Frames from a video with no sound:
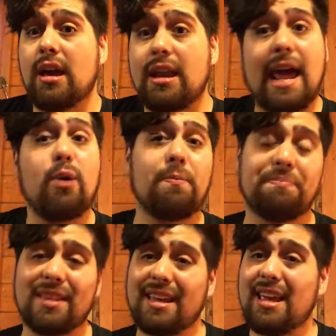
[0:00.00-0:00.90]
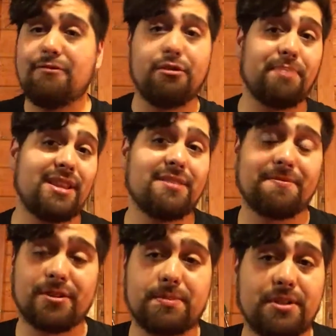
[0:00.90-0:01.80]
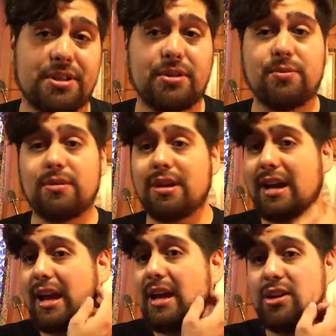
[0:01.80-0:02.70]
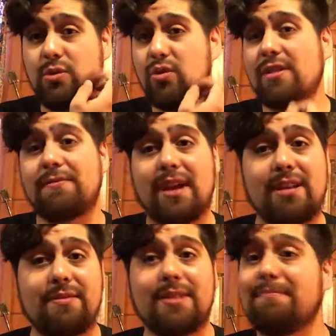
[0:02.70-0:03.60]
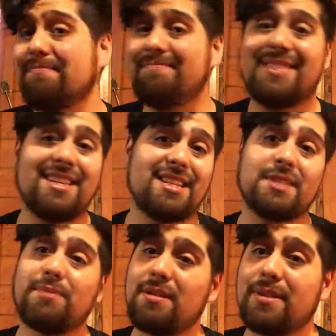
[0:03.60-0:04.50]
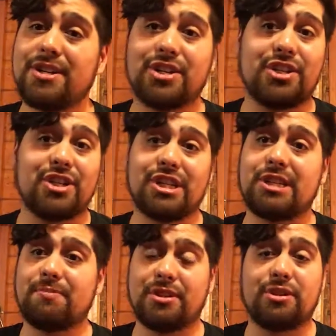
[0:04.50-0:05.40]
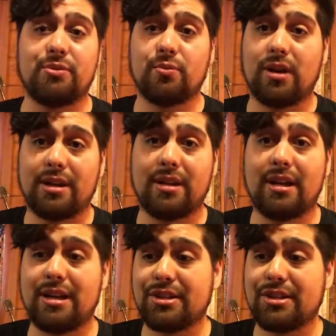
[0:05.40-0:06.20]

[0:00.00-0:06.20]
Now, if you played the first Splatoon and you weren't a fan of it, this is pretty much just Splatoon 1.